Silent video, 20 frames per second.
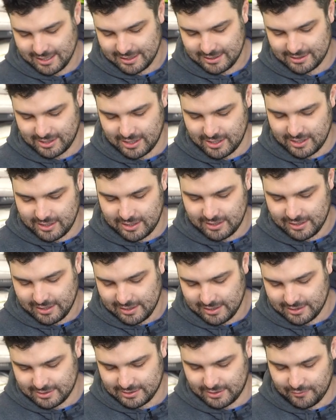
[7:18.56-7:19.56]
The
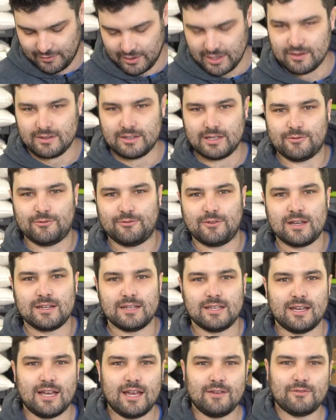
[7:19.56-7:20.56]
very
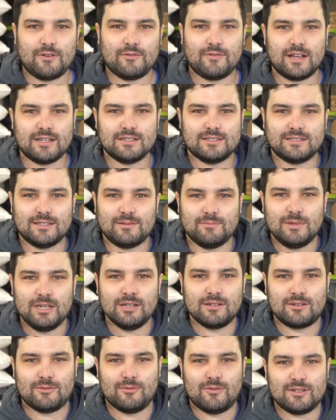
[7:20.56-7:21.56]
funny Hefeweizen
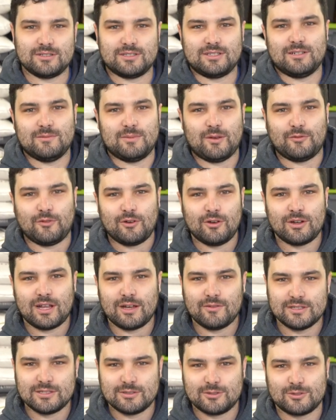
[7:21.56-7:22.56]
milk was before I
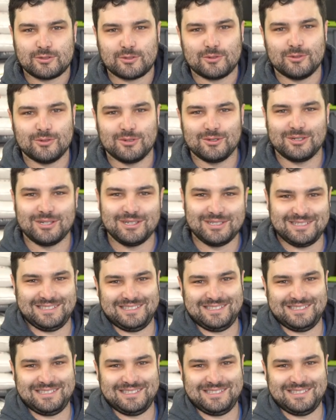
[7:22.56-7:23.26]
went to school.